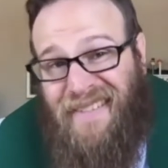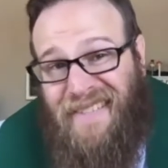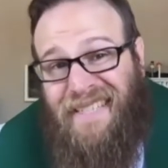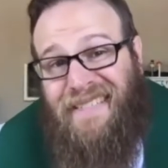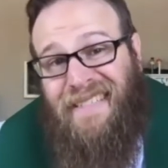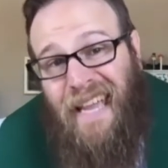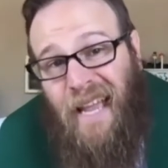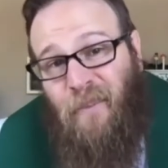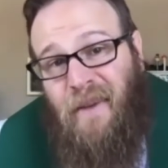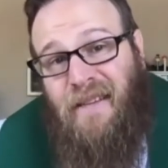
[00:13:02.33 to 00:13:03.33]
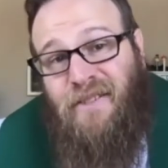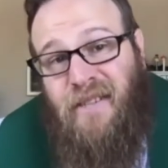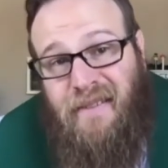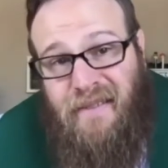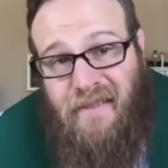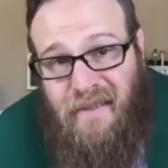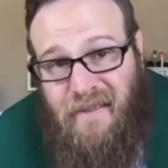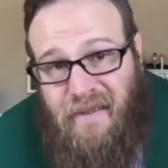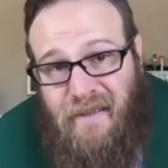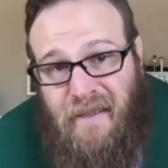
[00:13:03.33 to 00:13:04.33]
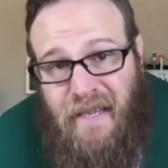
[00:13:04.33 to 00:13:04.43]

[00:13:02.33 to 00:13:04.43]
these same injustices.